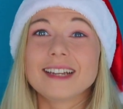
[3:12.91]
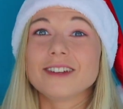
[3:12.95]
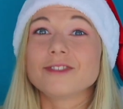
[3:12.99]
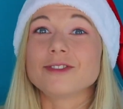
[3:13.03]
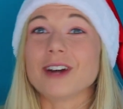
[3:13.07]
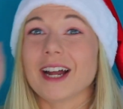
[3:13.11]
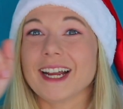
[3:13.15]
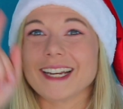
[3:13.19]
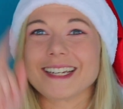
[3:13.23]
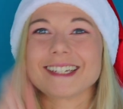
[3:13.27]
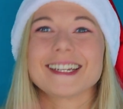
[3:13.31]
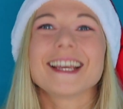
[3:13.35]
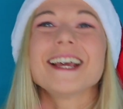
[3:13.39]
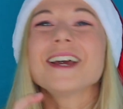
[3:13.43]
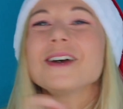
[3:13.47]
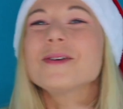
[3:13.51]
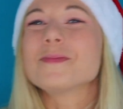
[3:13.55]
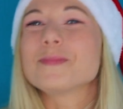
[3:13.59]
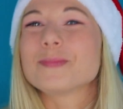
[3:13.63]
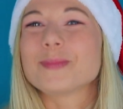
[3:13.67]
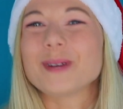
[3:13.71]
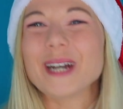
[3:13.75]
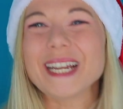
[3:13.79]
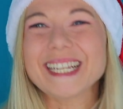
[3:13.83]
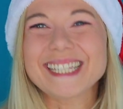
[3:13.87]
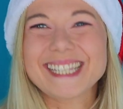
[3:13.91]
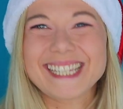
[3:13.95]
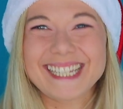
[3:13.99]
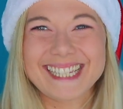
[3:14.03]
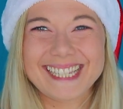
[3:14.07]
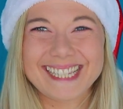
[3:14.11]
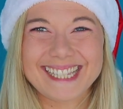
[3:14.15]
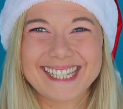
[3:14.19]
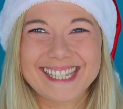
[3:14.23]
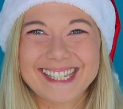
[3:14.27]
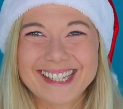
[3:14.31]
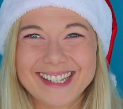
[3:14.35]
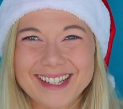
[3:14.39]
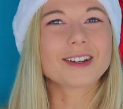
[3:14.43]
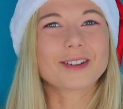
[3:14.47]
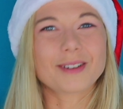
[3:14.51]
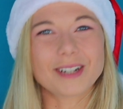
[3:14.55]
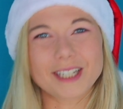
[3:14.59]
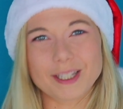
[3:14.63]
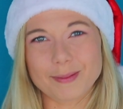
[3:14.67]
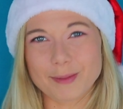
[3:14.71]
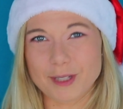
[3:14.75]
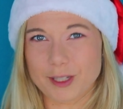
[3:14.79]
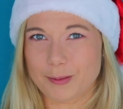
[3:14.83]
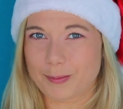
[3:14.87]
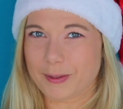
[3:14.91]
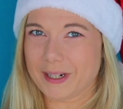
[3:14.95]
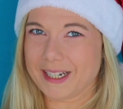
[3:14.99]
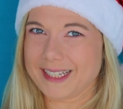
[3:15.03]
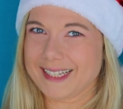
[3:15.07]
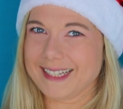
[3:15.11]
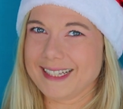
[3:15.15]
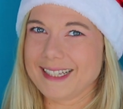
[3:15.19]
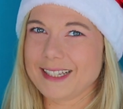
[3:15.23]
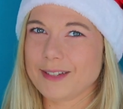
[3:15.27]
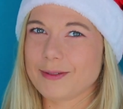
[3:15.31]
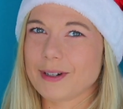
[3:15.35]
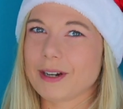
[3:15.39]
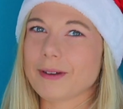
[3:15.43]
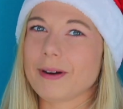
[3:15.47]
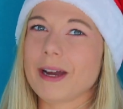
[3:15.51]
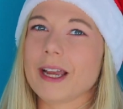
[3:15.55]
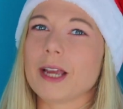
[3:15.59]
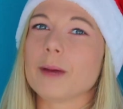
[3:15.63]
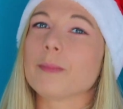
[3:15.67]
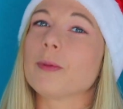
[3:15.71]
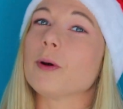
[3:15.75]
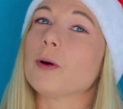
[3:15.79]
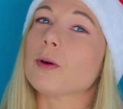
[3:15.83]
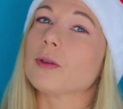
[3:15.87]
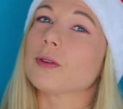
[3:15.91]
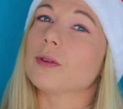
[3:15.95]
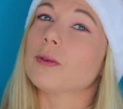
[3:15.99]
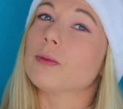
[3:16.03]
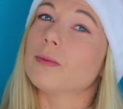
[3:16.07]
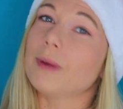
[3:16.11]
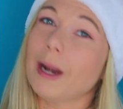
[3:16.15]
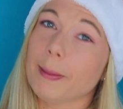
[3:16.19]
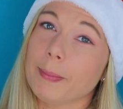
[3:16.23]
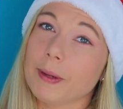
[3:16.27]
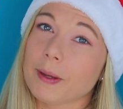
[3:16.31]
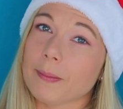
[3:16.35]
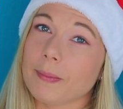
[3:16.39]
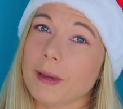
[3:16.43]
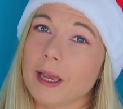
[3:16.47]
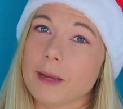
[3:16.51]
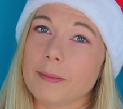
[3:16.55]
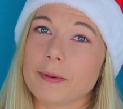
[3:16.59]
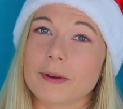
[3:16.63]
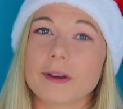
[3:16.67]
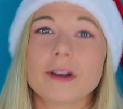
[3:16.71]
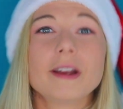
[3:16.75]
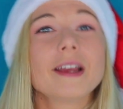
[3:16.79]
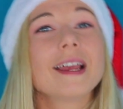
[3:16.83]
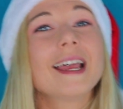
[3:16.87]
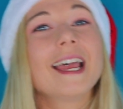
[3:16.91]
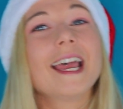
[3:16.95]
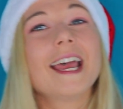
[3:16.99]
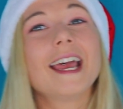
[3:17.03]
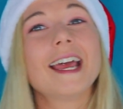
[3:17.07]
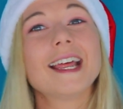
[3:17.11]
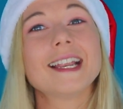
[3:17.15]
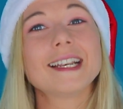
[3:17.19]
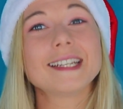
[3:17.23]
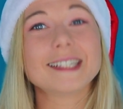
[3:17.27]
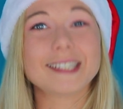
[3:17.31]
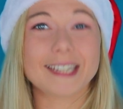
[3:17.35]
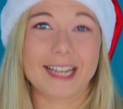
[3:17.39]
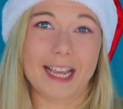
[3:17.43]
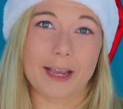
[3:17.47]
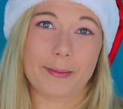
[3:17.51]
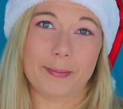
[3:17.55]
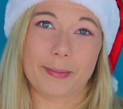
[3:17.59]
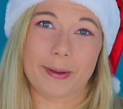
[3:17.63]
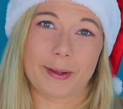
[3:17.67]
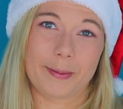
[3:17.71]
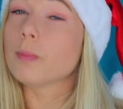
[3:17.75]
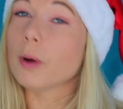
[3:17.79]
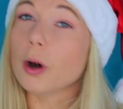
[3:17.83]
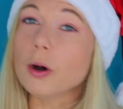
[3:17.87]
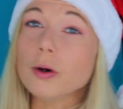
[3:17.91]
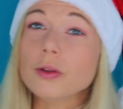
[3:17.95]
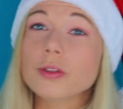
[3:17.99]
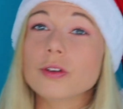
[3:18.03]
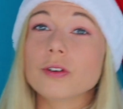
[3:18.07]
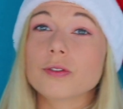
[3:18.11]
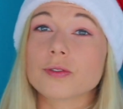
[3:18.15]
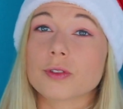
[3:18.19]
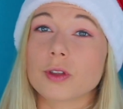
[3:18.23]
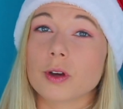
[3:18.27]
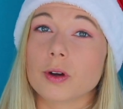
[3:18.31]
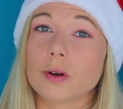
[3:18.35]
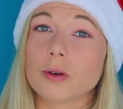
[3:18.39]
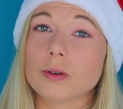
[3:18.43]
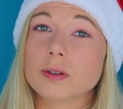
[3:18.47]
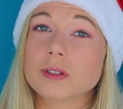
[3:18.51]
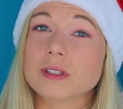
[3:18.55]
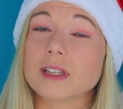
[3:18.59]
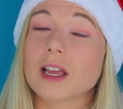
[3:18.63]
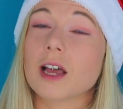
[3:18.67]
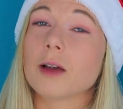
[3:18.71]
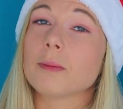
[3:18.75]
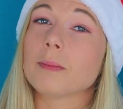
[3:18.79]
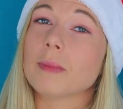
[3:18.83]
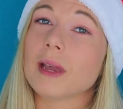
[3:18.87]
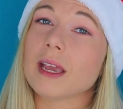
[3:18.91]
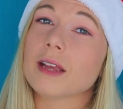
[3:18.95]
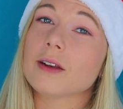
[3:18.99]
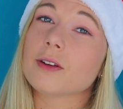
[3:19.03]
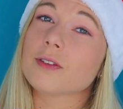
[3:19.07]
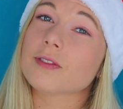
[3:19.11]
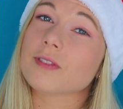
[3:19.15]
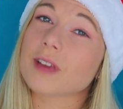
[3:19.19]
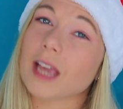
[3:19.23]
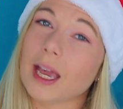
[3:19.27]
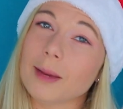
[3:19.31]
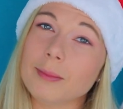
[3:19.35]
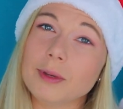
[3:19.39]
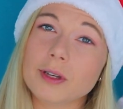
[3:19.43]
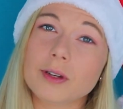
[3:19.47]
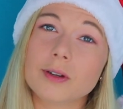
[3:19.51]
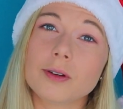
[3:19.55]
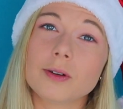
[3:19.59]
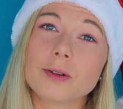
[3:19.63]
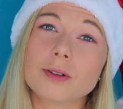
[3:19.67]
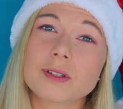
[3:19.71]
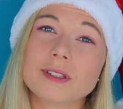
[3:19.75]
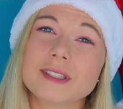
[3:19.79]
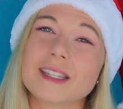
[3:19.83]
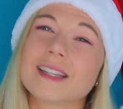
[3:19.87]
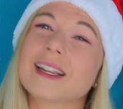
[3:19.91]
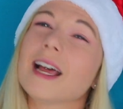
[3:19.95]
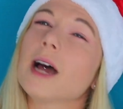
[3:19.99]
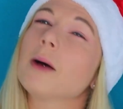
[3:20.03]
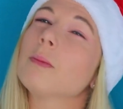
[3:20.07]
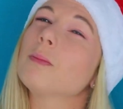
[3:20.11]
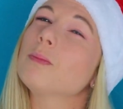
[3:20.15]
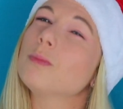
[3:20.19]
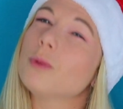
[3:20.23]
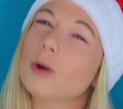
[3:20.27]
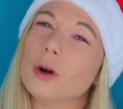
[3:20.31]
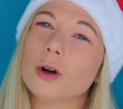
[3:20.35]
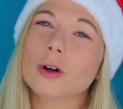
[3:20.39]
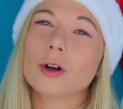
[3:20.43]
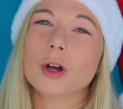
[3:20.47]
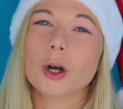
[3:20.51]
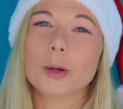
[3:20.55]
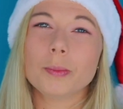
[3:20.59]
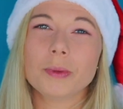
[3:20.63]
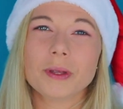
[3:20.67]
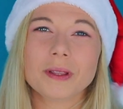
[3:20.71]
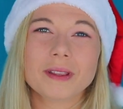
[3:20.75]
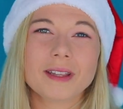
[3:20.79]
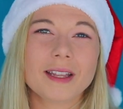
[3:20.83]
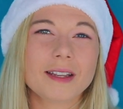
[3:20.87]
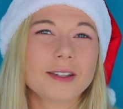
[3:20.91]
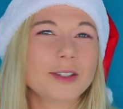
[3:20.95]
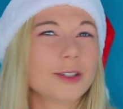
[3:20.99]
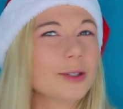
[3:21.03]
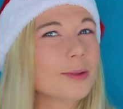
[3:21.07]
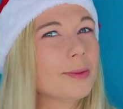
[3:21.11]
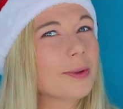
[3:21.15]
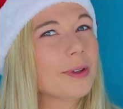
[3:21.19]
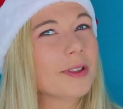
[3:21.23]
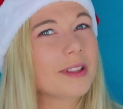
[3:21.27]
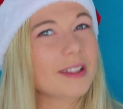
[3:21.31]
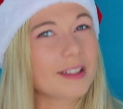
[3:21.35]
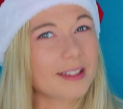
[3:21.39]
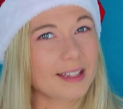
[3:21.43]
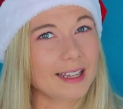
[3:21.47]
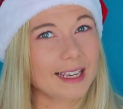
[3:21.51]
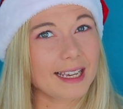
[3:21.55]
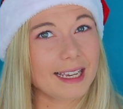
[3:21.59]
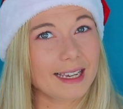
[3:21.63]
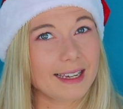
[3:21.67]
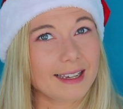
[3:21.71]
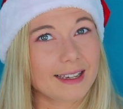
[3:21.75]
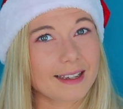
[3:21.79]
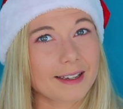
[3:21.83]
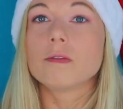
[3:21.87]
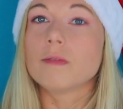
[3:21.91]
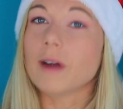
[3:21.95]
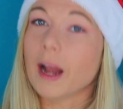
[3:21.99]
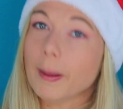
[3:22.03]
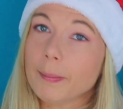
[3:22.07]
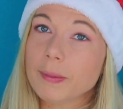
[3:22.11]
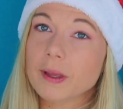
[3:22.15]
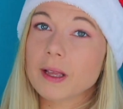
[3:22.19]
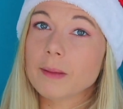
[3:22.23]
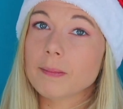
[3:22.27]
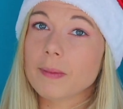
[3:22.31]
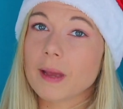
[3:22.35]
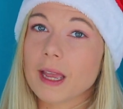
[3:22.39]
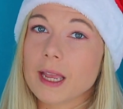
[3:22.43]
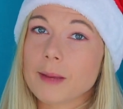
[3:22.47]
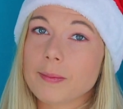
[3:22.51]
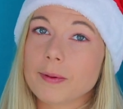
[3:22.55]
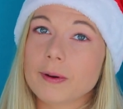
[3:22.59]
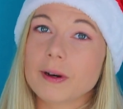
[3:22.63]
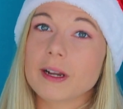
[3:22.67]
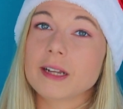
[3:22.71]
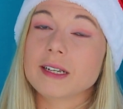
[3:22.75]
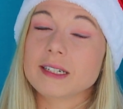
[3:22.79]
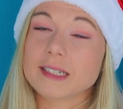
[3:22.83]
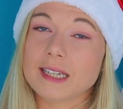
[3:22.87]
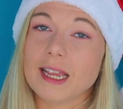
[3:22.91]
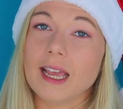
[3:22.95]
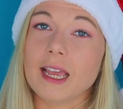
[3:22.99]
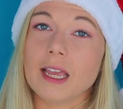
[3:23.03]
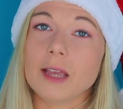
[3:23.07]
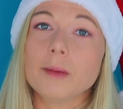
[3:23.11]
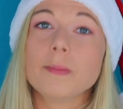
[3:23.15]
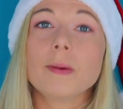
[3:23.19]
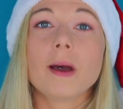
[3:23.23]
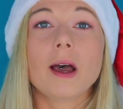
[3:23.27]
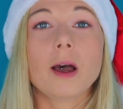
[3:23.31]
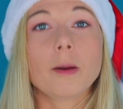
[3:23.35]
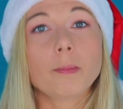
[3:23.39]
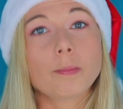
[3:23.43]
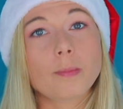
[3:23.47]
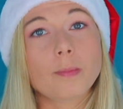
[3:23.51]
Right, presents. Christmas presents require both wrapping paper and tape. Both of those are made of chemicals that are more common than you would think. Wrapping paper and tape are